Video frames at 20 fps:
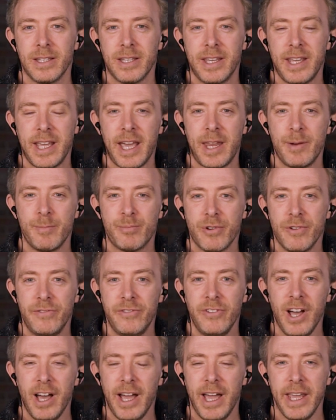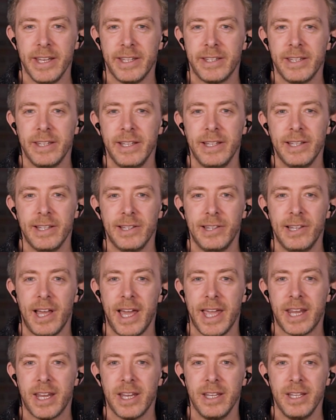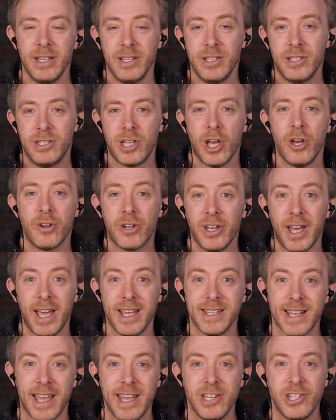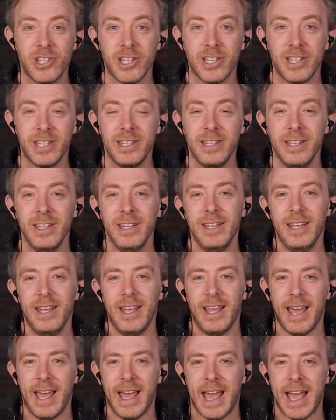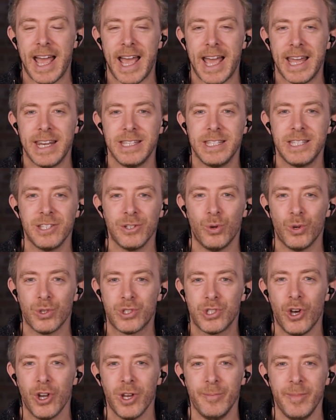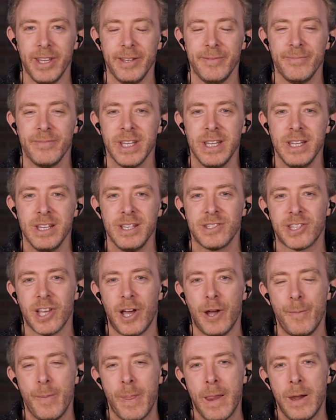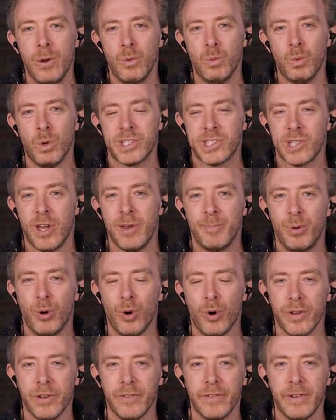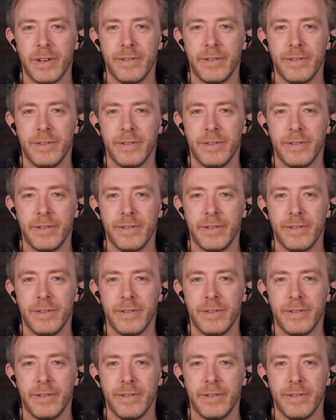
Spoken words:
can provide, like tokenization and autonomy. So what's so important